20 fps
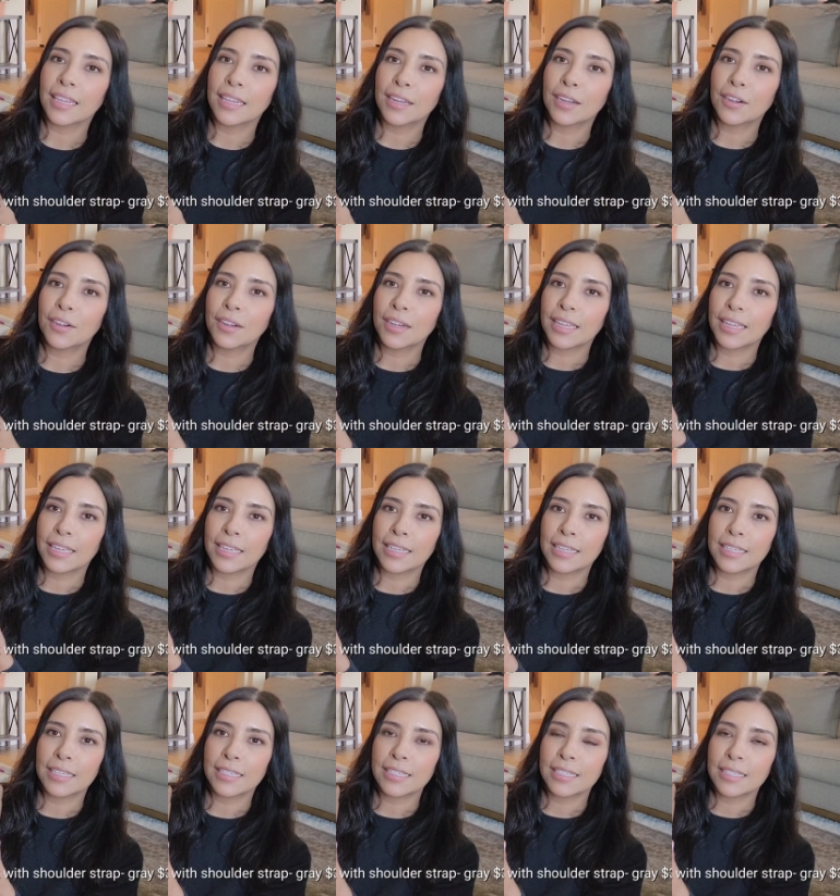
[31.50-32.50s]
here
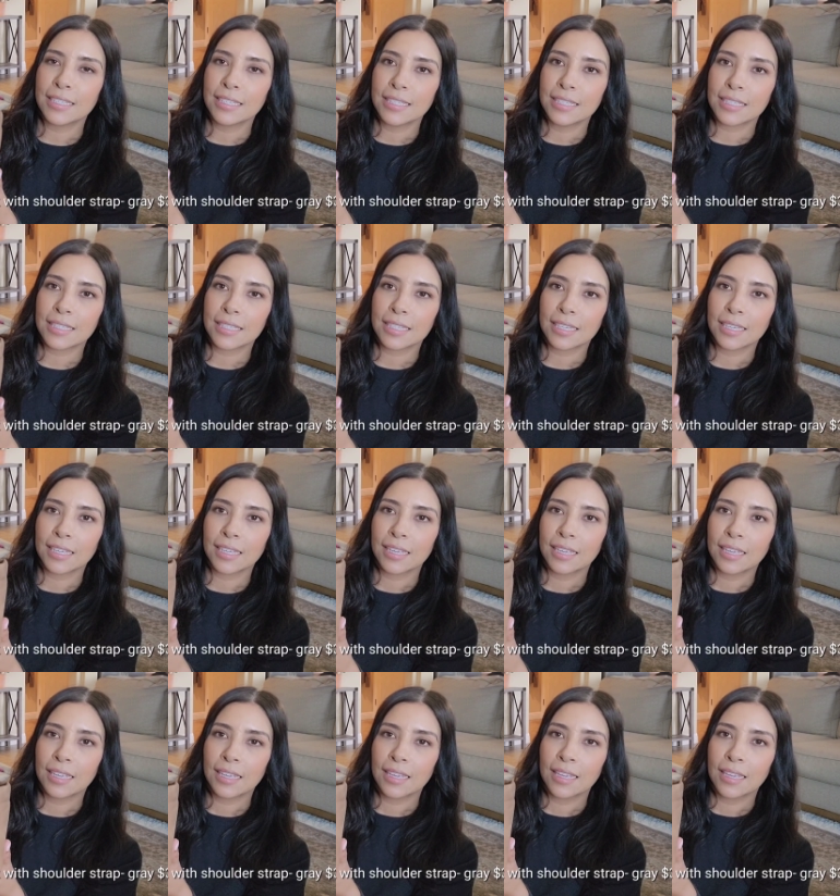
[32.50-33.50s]
is
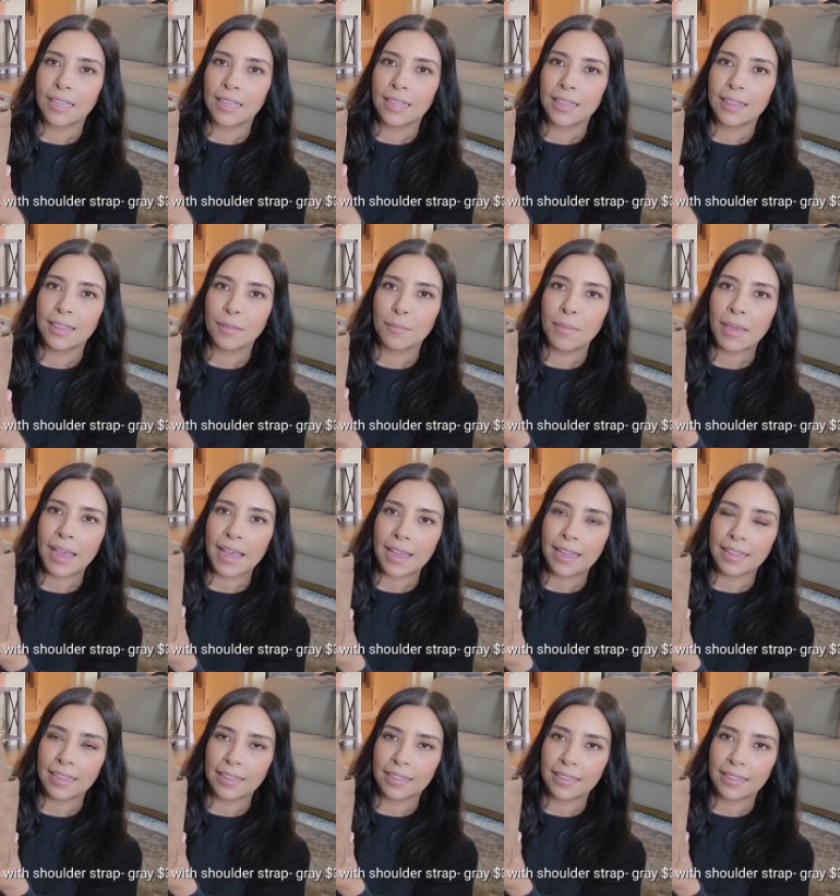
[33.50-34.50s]
the
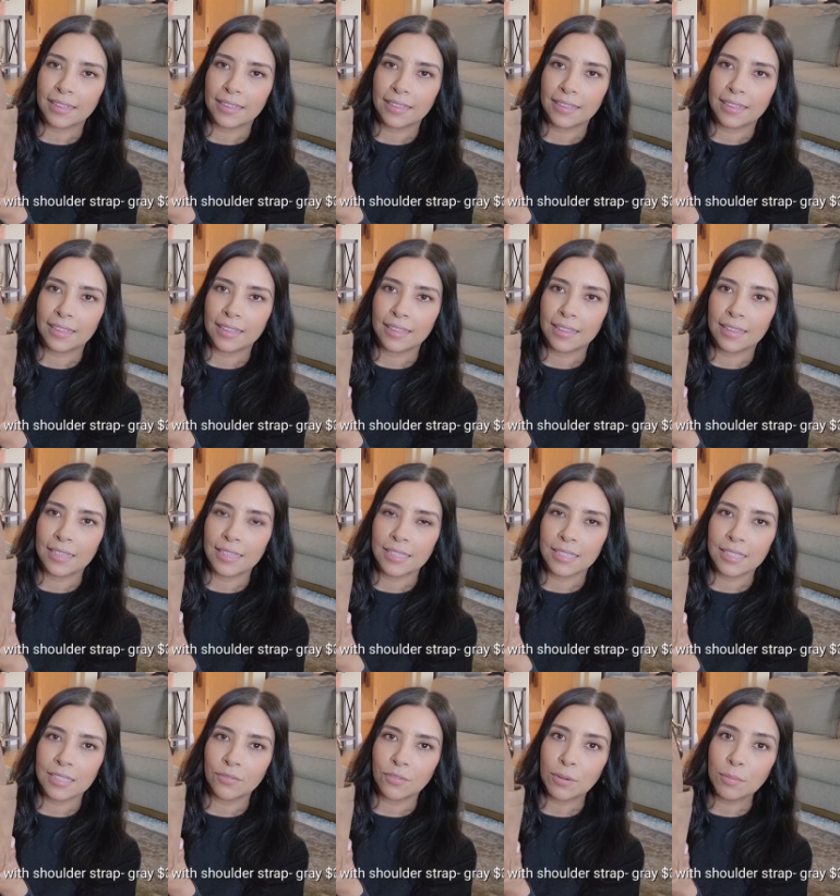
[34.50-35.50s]
bag. And
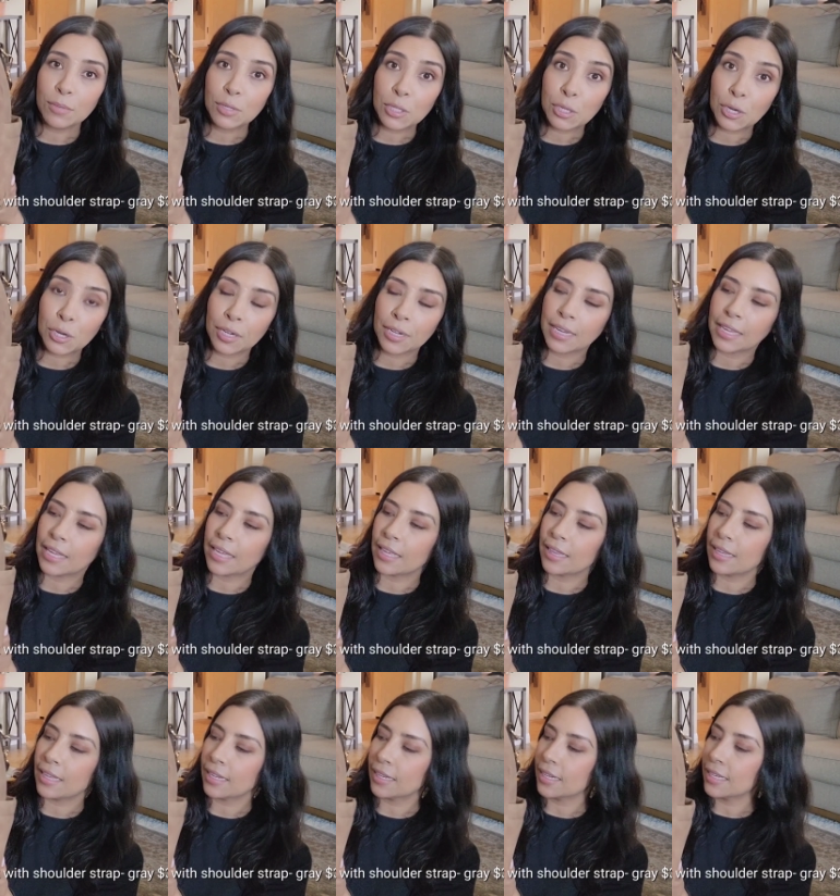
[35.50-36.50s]
this is from
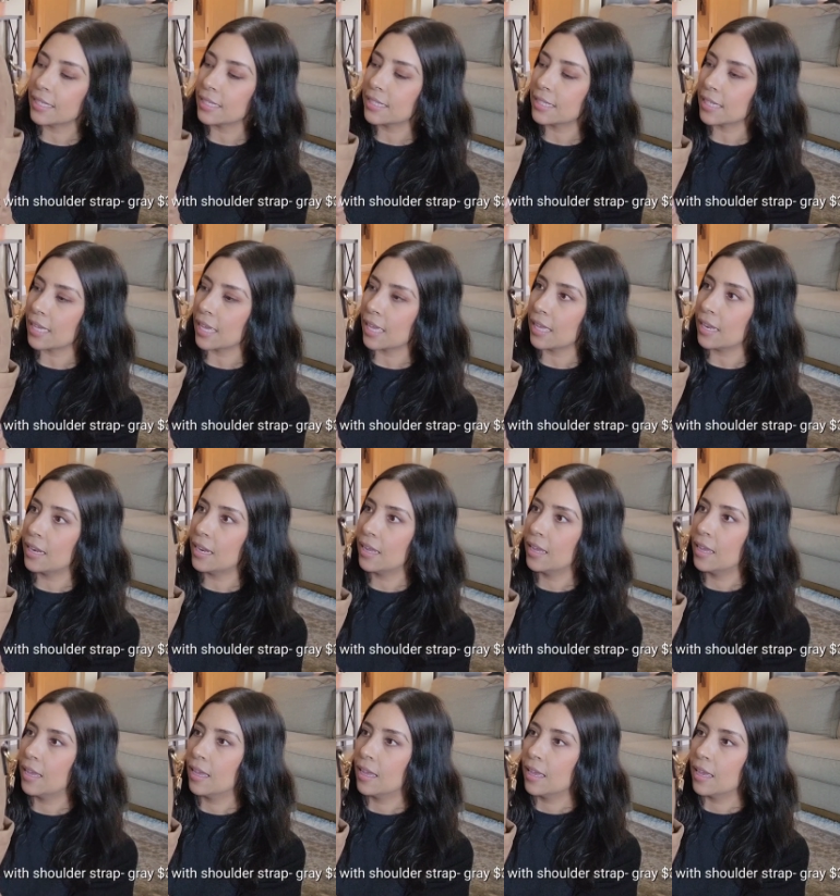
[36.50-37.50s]
Target. Like I said,
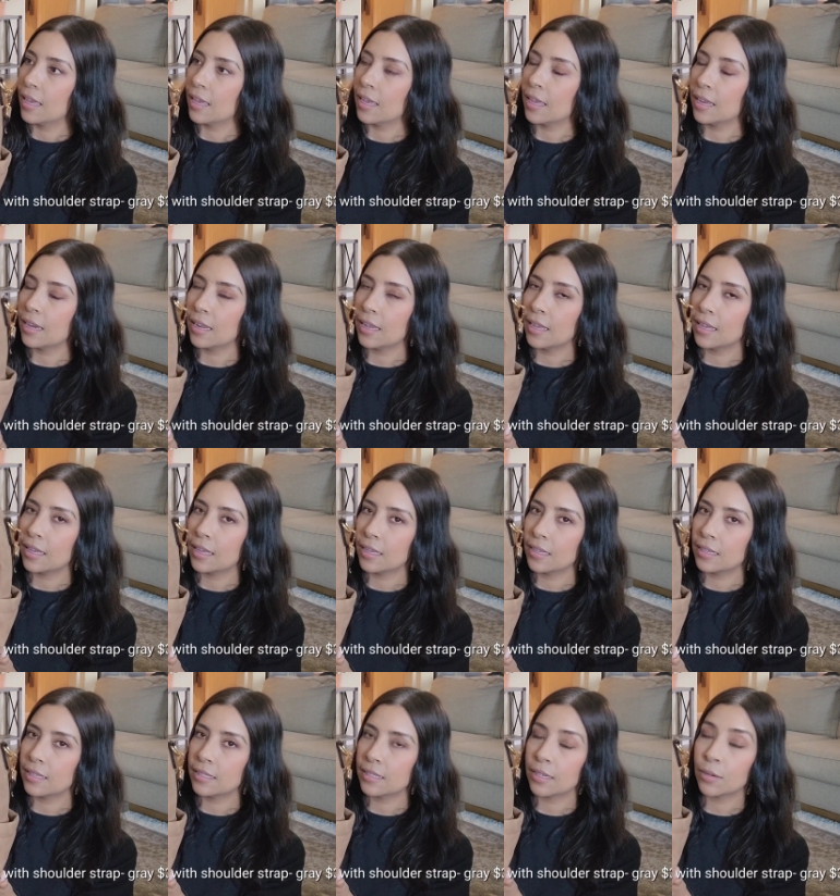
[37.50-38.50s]
it
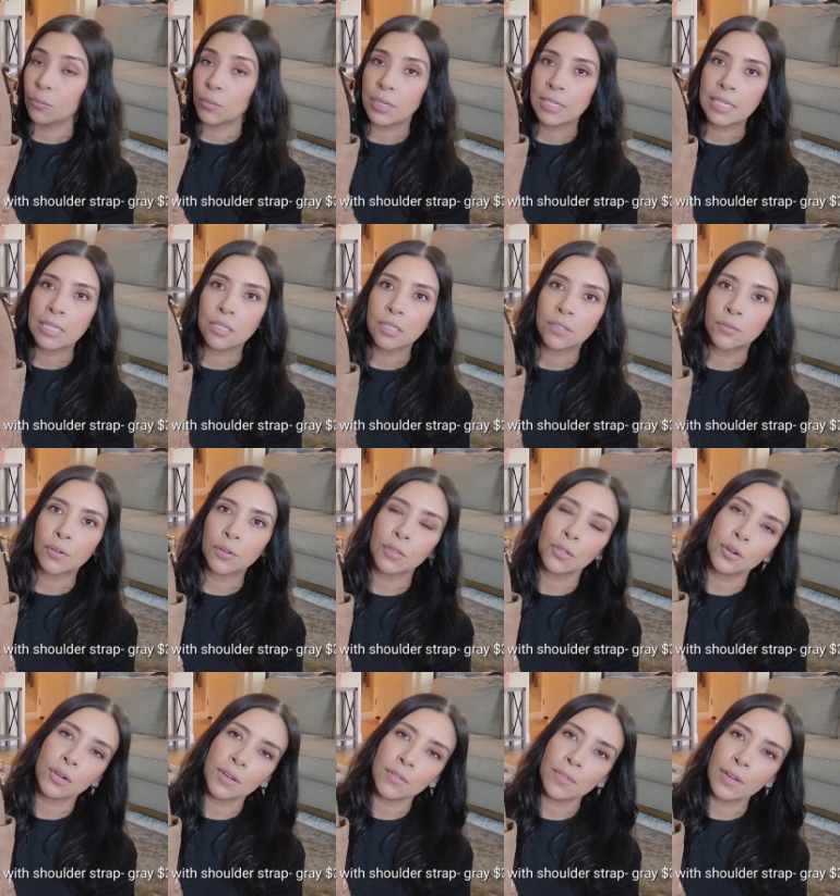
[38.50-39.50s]
is, it retails for
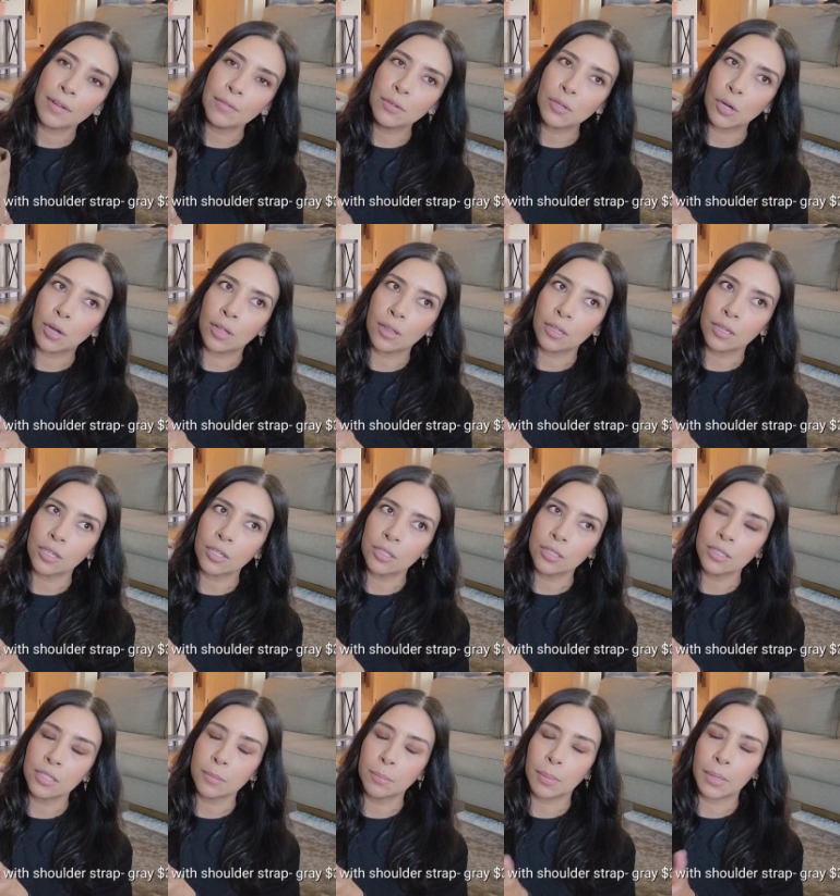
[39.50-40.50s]

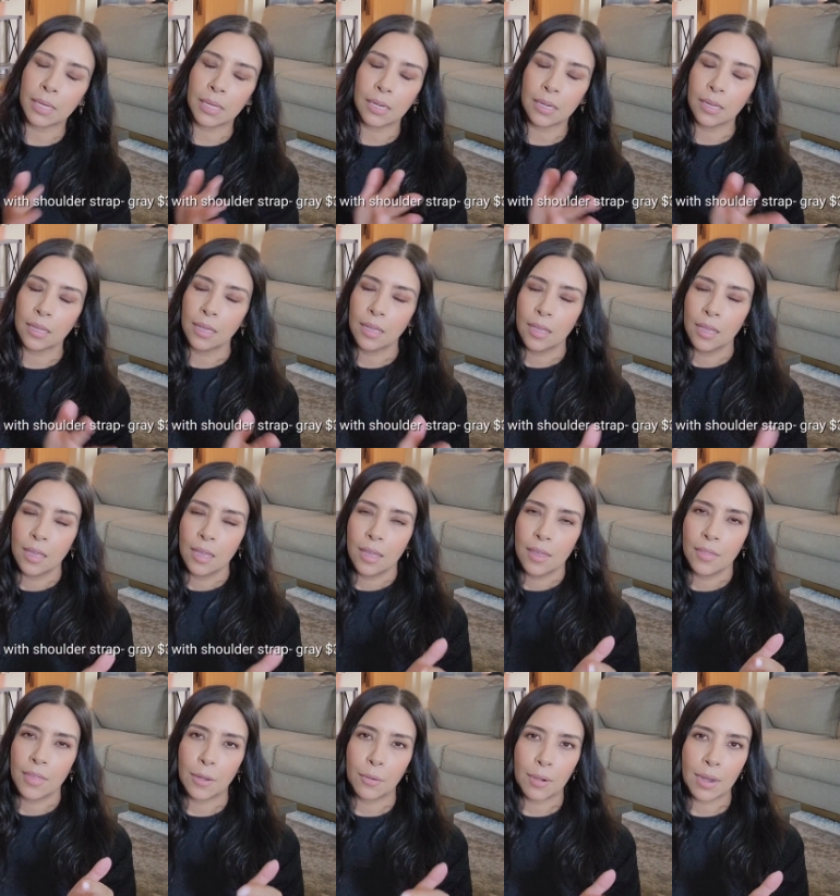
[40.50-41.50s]
$35, but
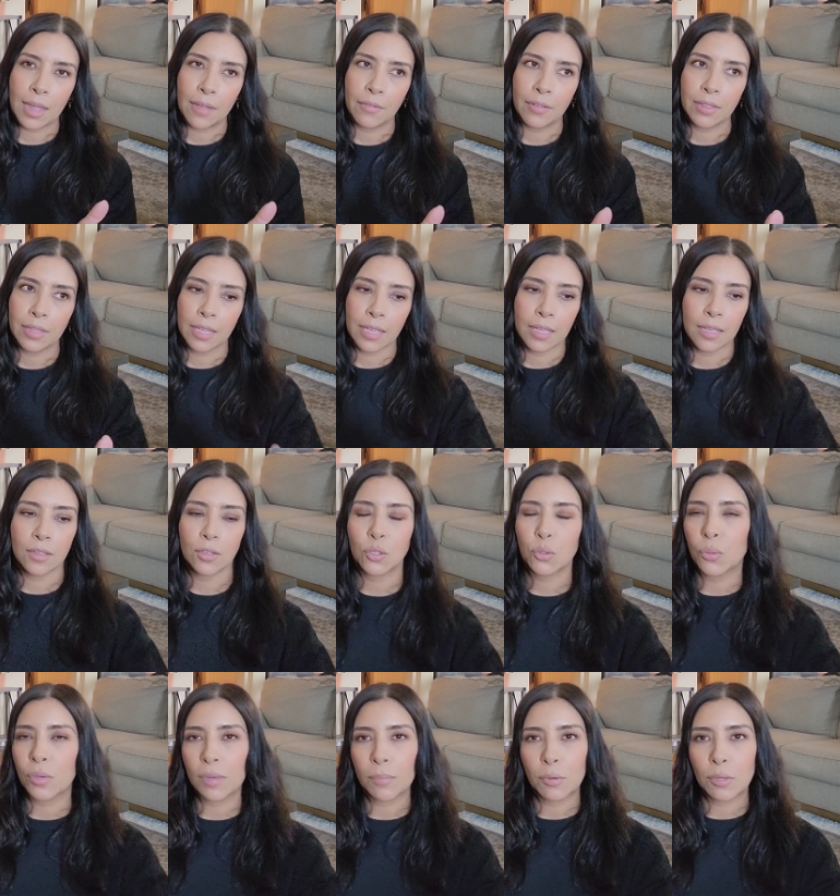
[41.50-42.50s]
they were having like
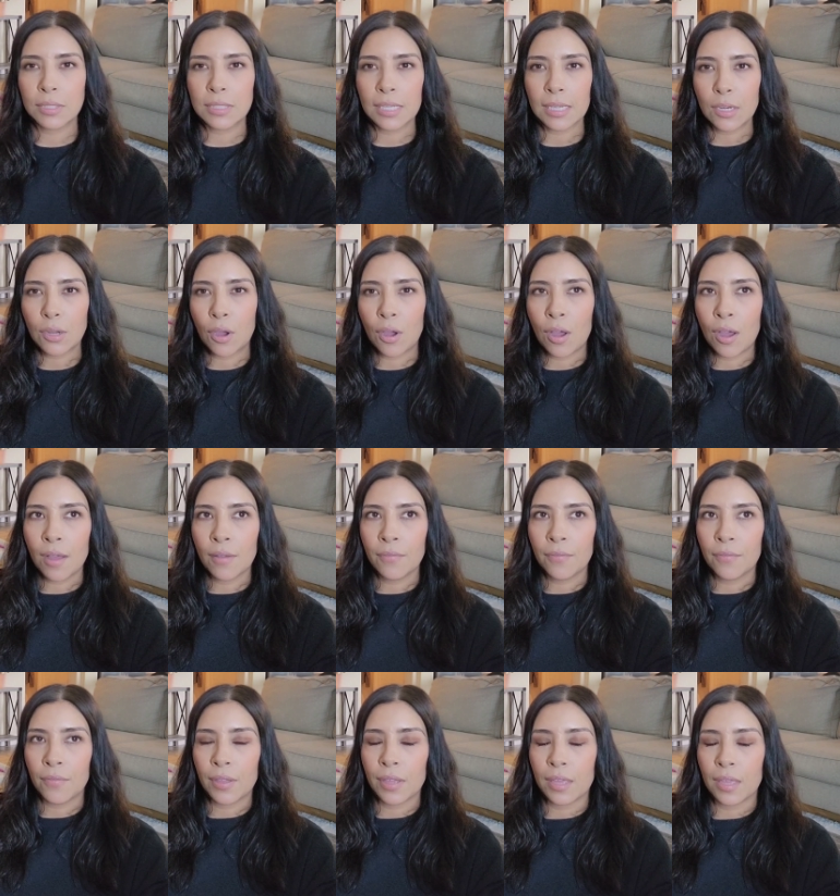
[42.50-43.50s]
20%
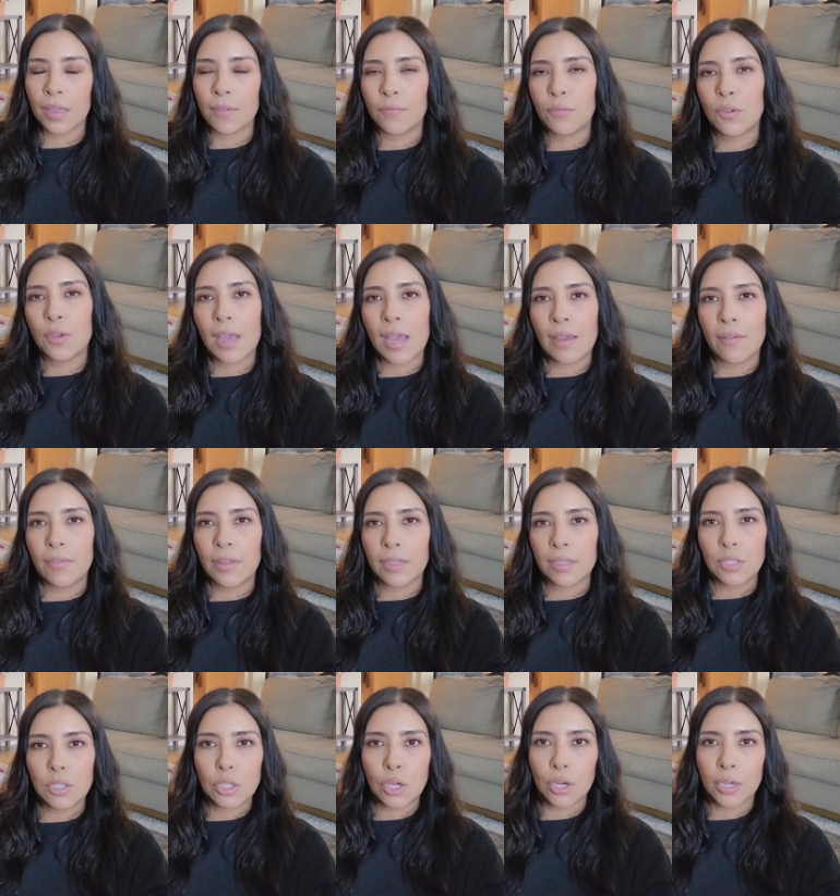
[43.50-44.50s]
off if you have
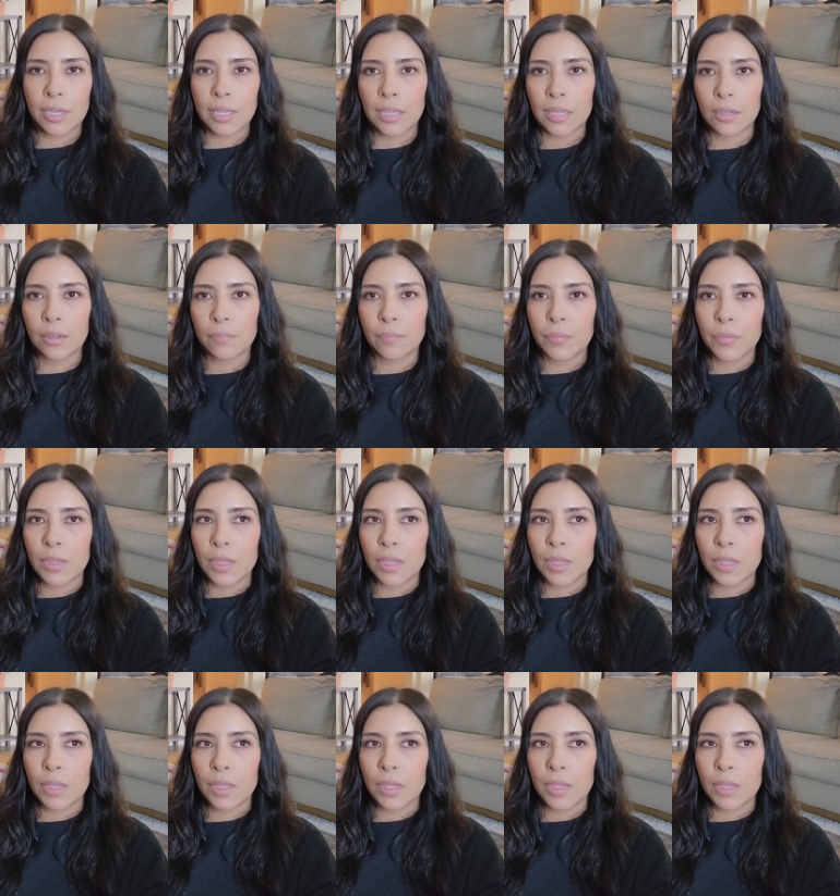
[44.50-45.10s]
like a Target